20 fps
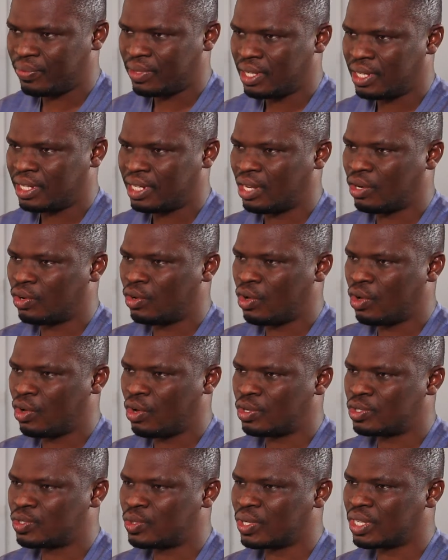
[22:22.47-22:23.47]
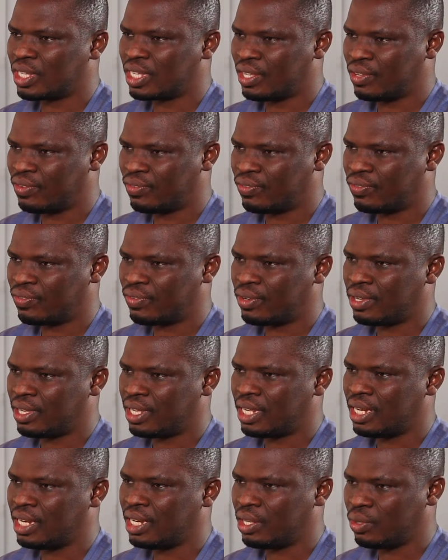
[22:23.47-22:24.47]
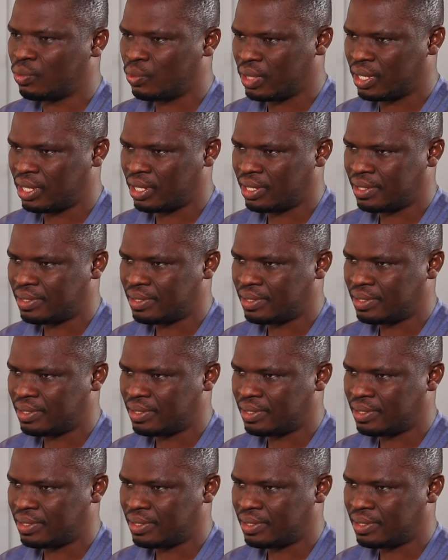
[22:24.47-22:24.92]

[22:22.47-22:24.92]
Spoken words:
the law also gives leeway.